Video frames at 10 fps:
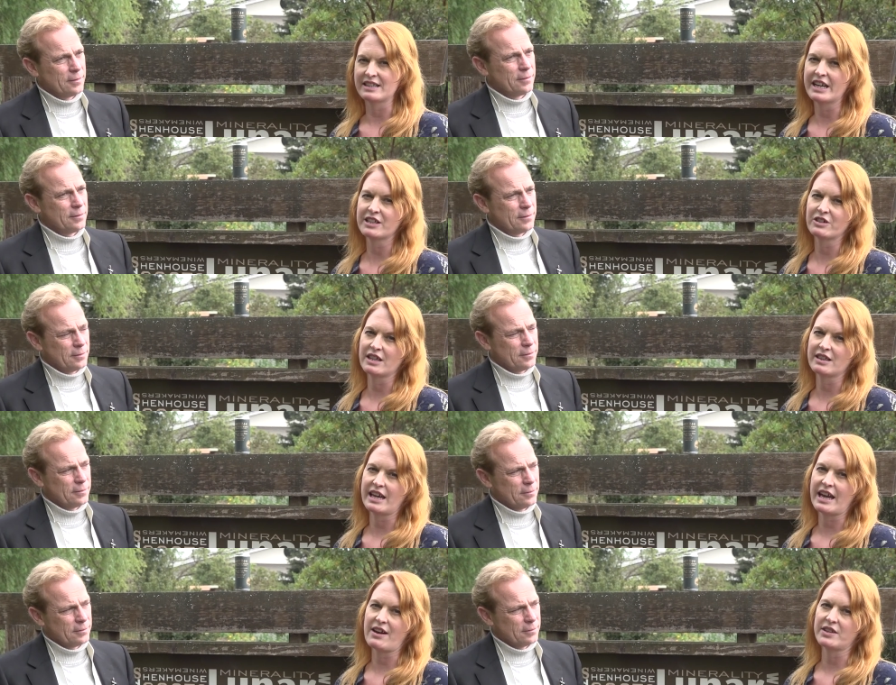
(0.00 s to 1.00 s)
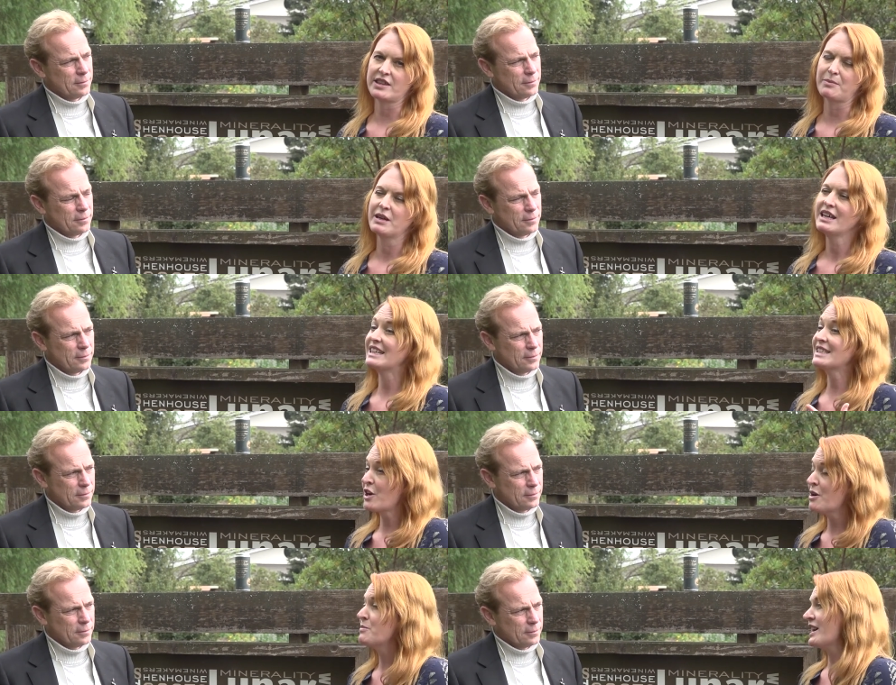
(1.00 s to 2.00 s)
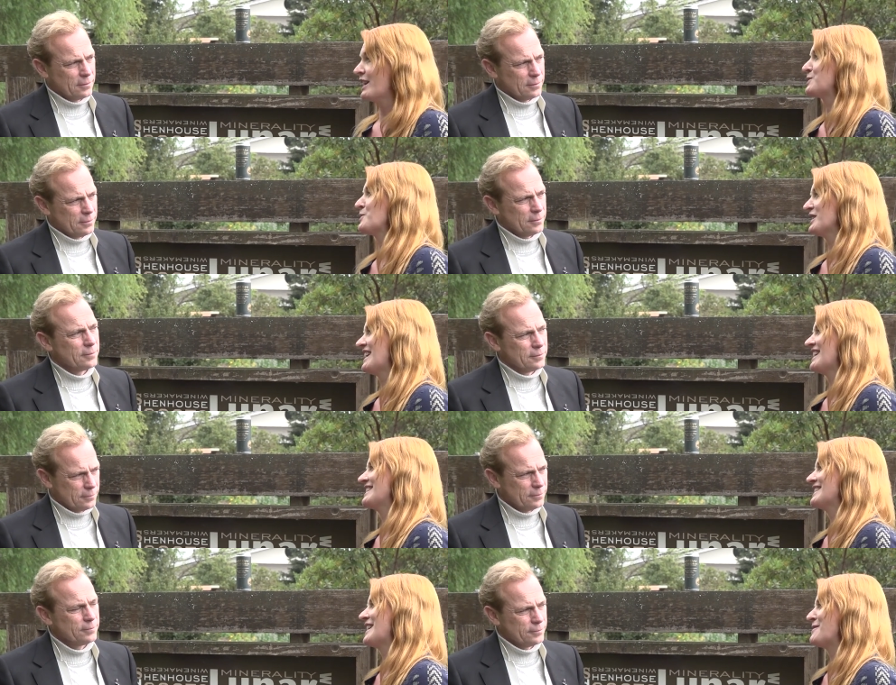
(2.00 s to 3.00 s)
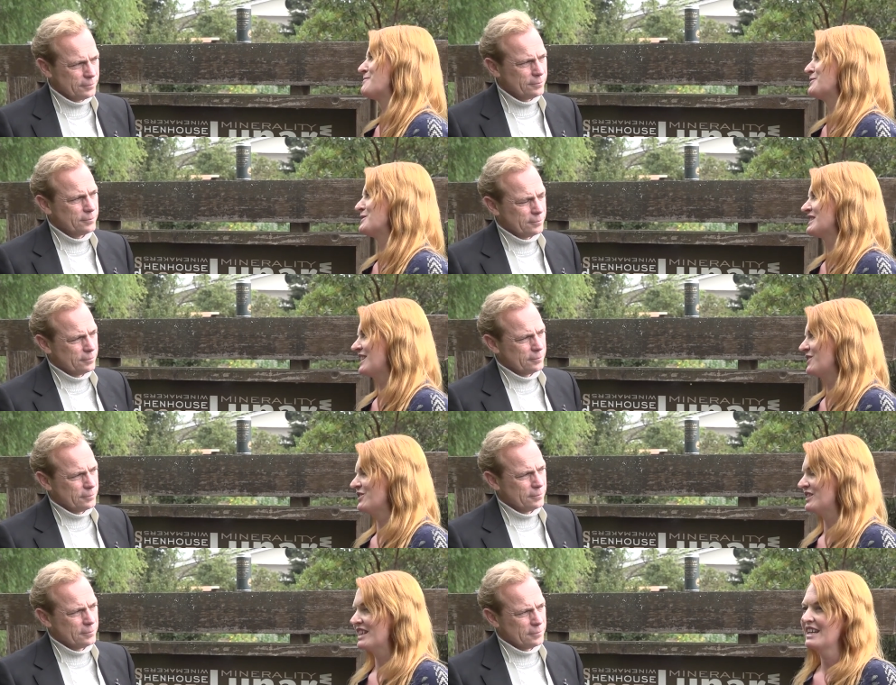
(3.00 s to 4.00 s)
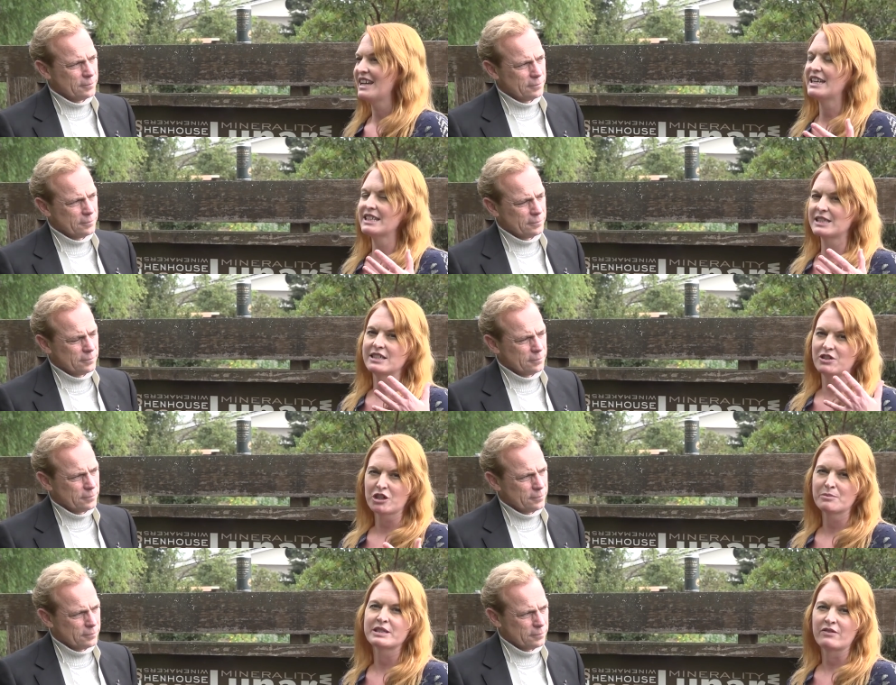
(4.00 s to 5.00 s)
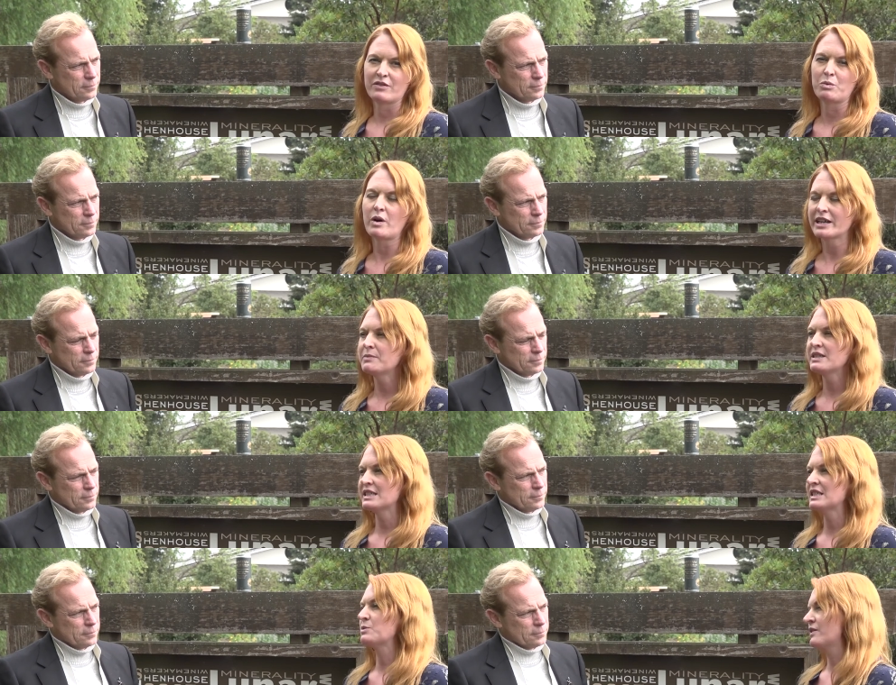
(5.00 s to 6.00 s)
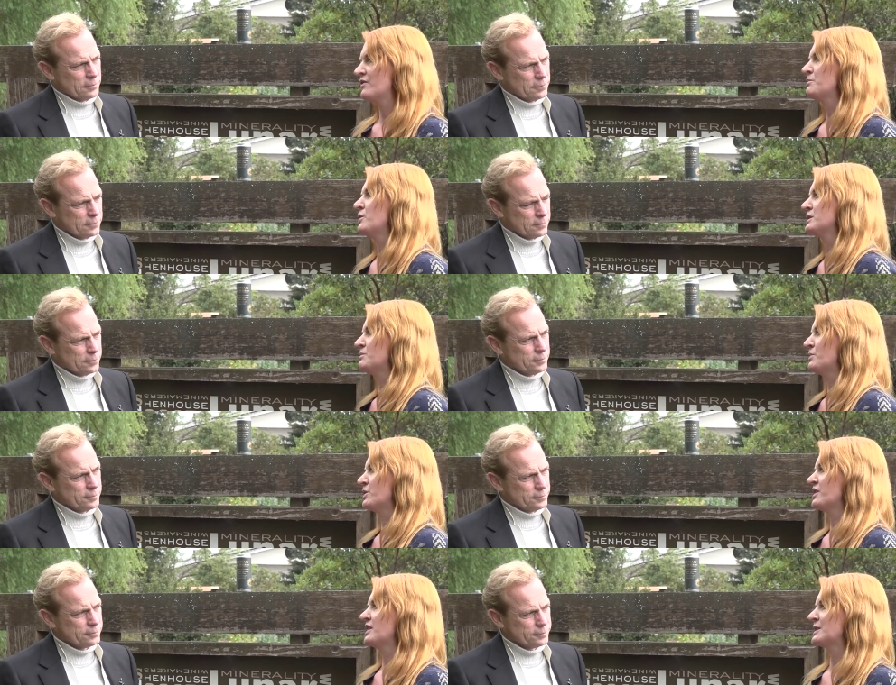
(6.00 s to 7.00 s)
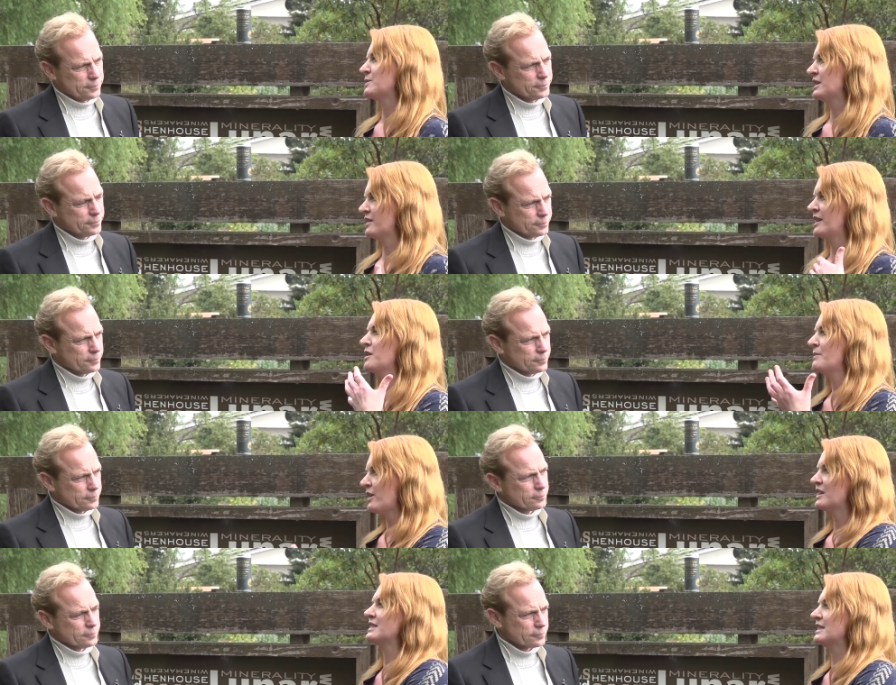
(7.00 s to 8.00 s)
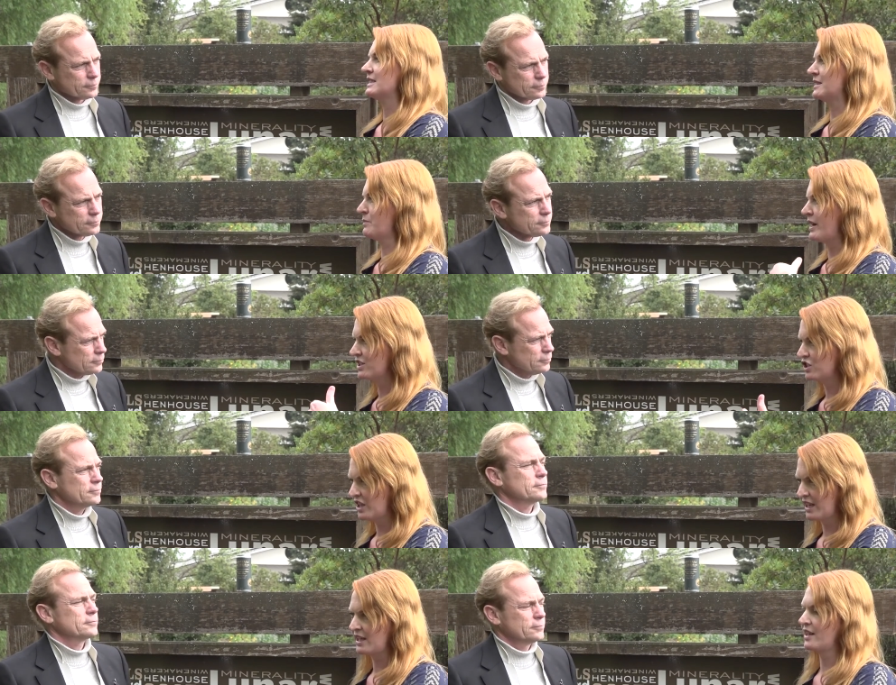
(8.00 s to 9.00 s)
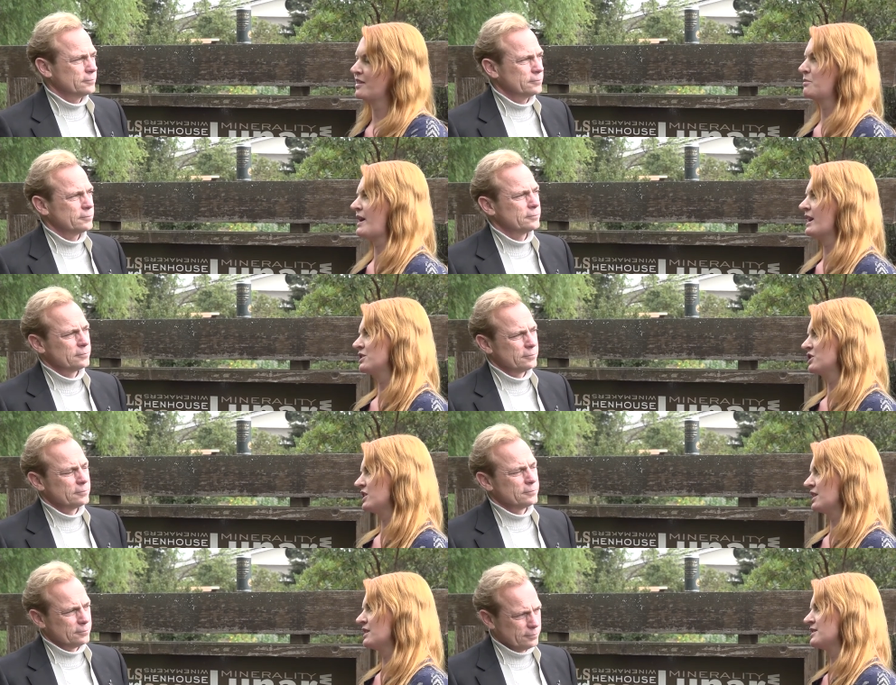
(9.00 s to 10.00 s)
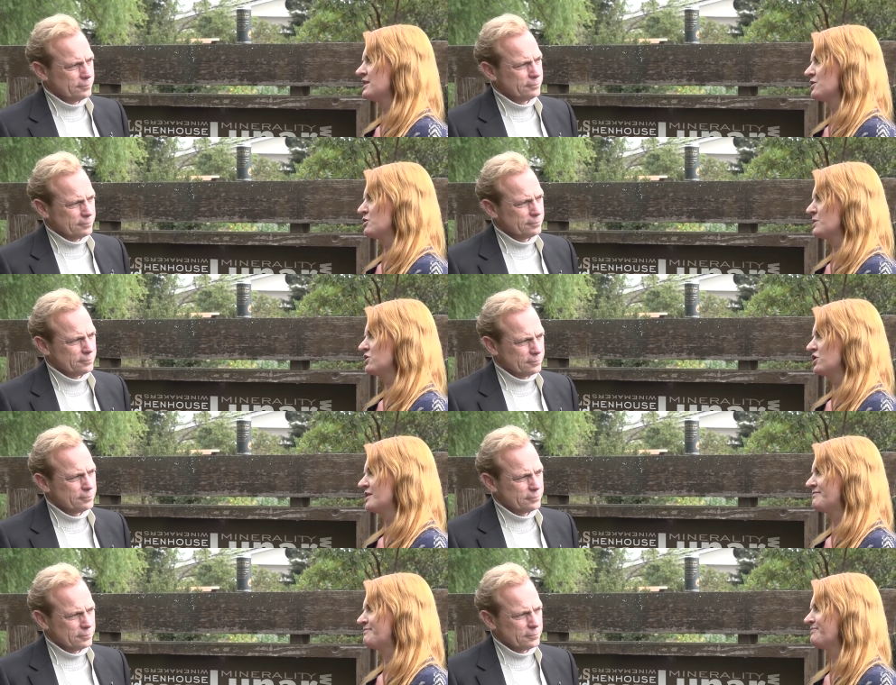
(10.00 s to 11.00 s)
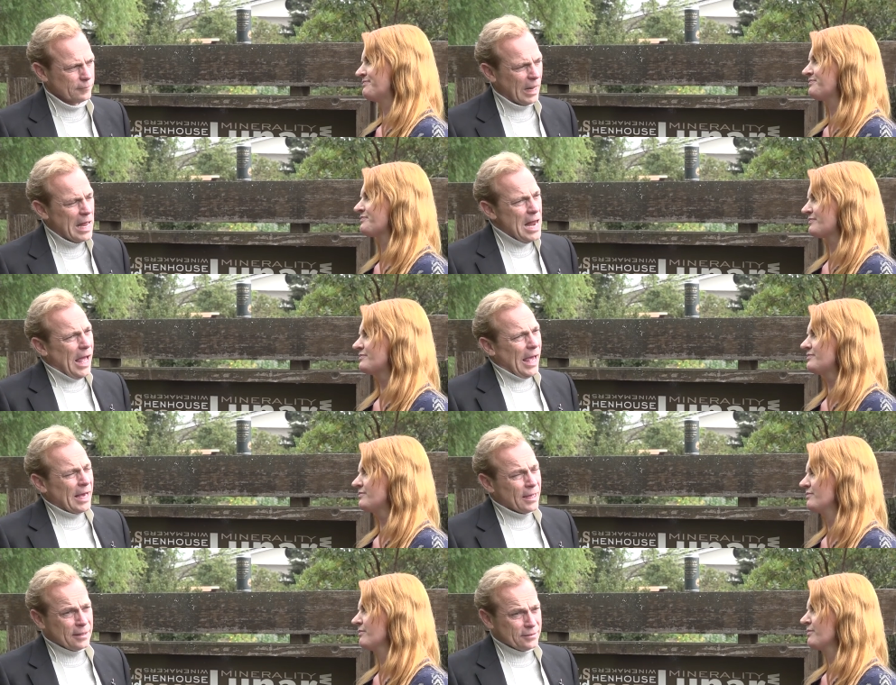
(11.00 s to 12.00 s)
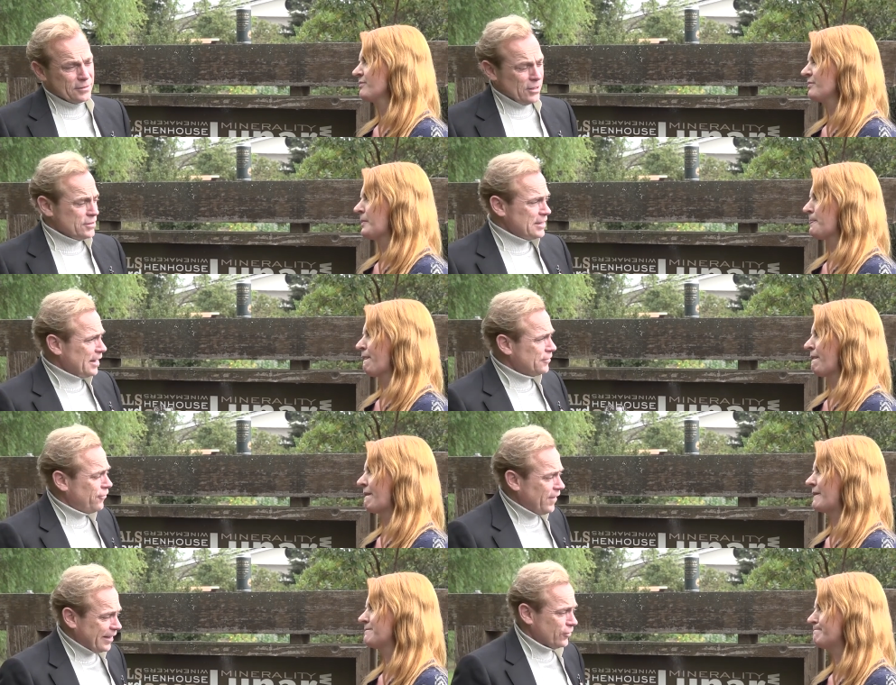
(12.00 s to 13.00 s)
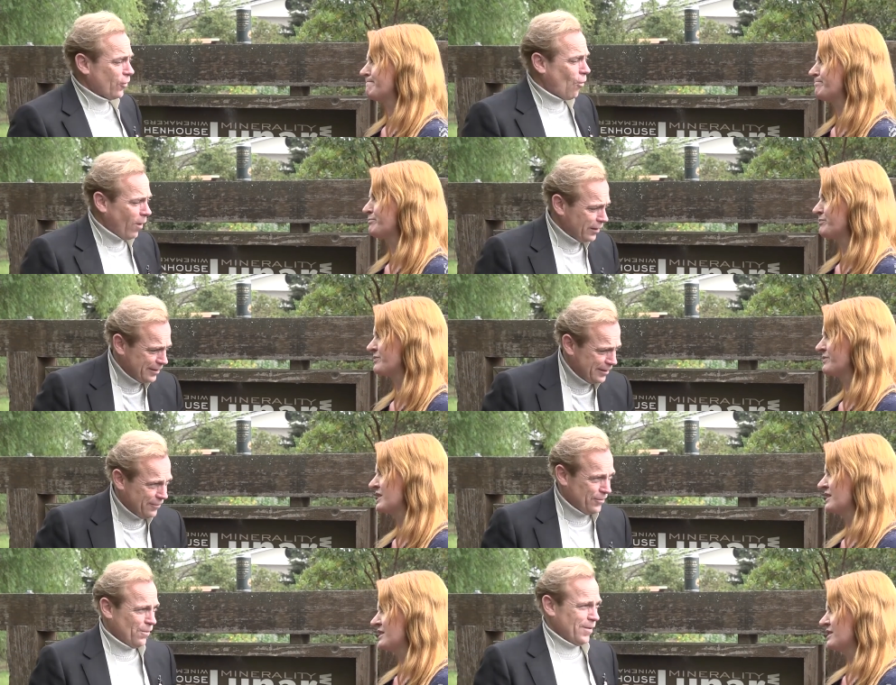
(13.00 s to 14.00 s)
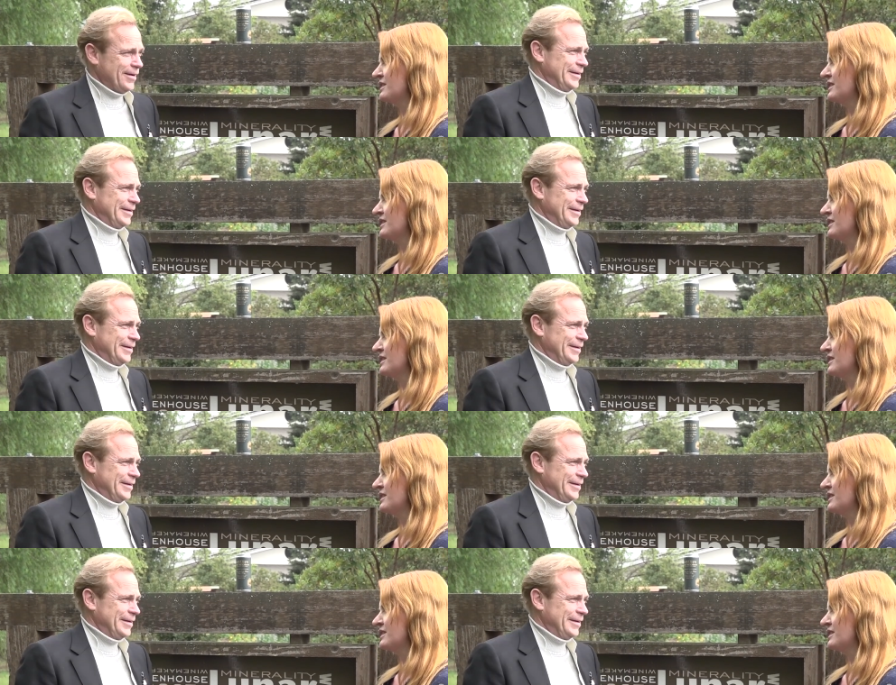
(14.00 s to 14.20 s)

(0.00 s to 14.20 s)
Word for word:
Speaker 1: liner that they have in them. It's complex what can and can't be recycled. And it's, in terms of the wine business, one of the most important things we can think about is this supply chain and the packaging and the distribution. And does it affect the quality of the wine?